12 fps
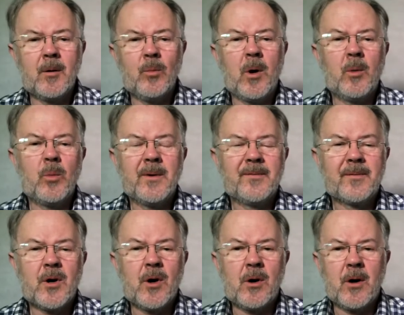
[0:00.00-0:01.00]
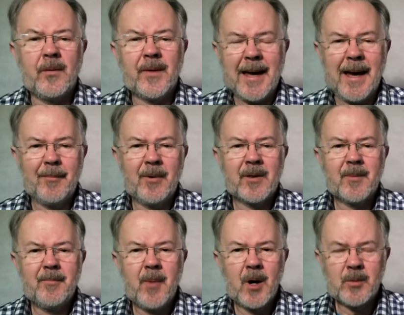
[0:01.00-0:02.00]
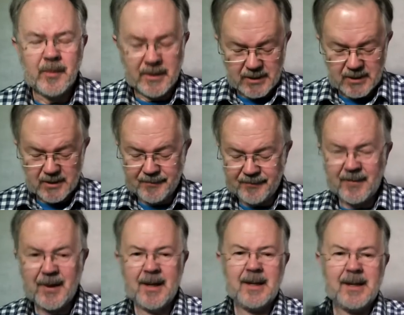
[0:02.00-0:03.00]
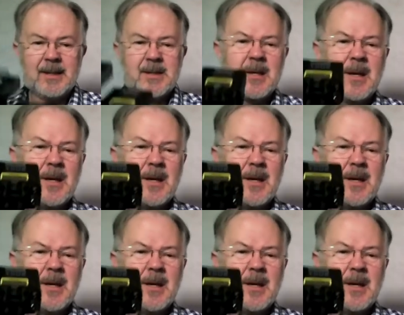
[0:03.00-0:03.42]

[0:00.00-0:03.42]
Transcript: What we've got on the camera at the moment is